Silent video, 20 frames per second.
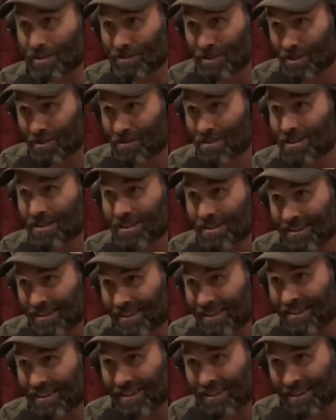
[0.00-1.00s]
also.
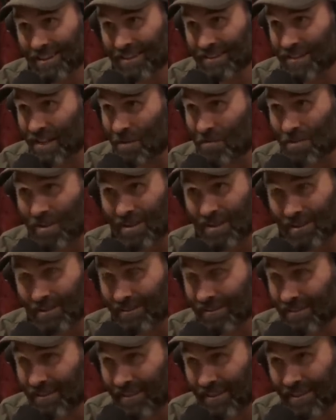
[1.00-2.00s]
Uh, same thing.
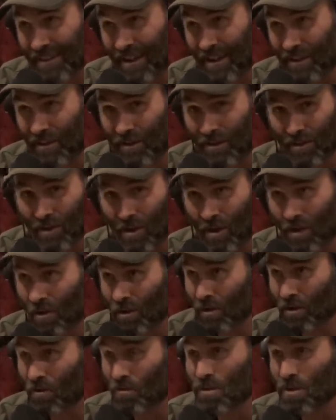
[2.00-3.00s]
And now they're
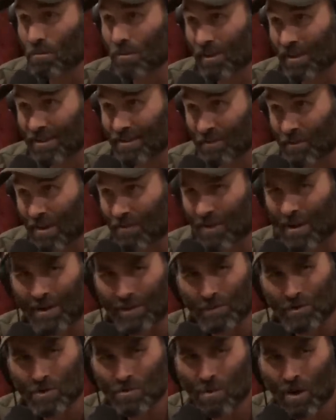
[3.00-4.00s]
all over the place. We have about